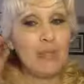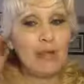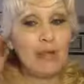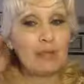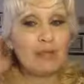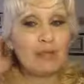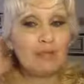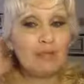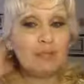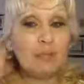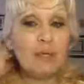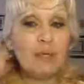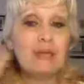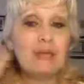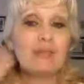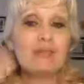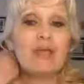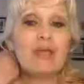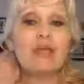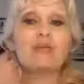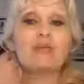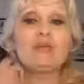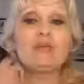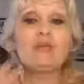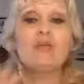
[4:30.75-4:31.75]
And
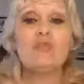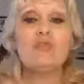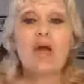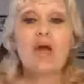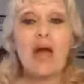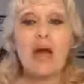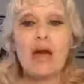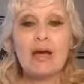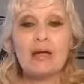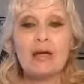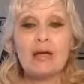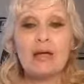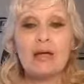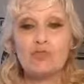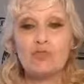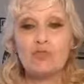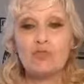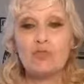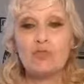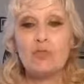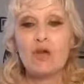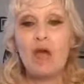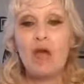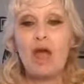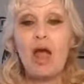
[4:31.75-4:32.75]
being that you've
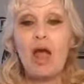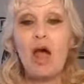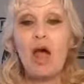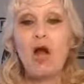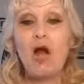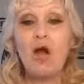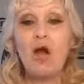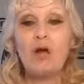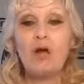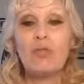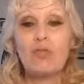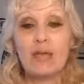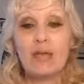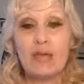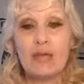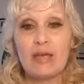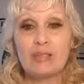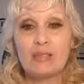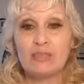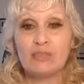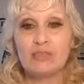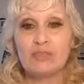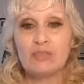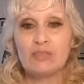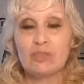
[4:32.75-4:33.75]
asked for all the
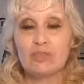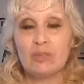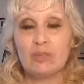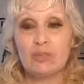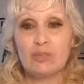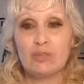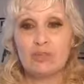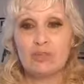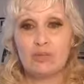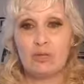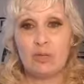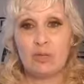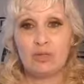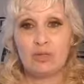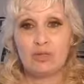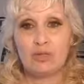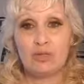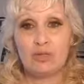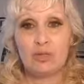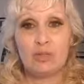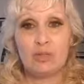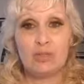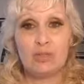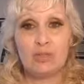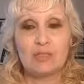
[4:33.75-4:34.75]
answers to these
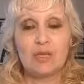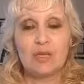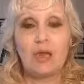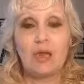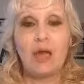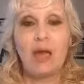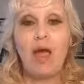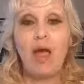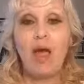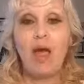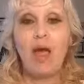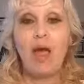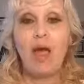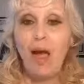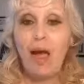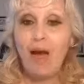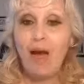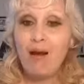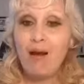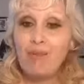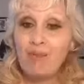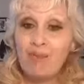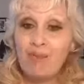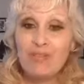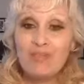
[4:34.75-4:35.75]
questions,
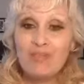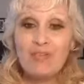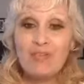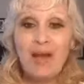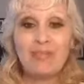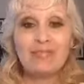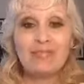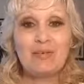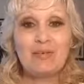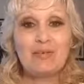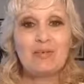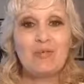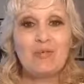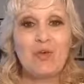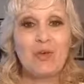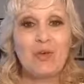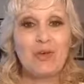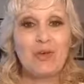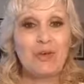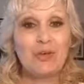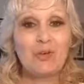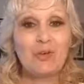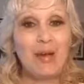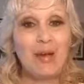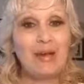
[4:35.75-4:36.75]
we've got them for
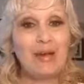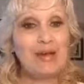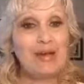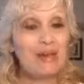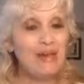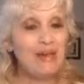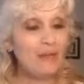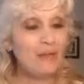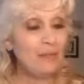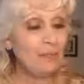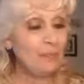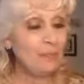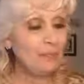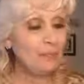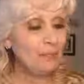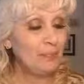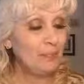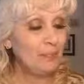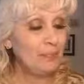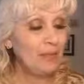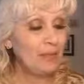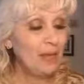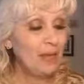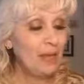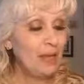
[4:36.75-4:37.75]
you right here.
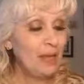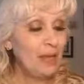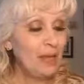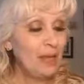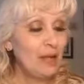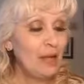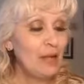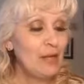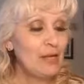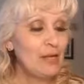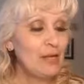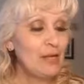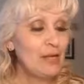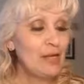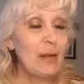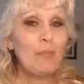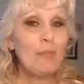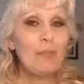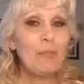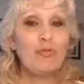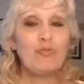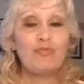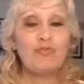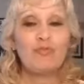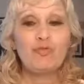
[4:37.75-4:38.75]

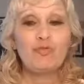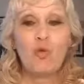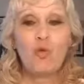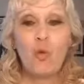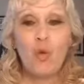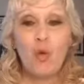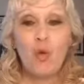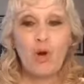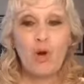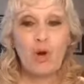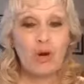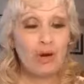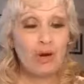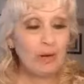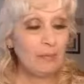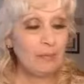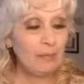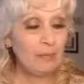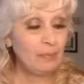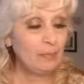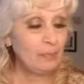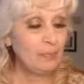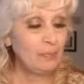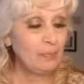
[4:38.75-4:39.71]
Number four.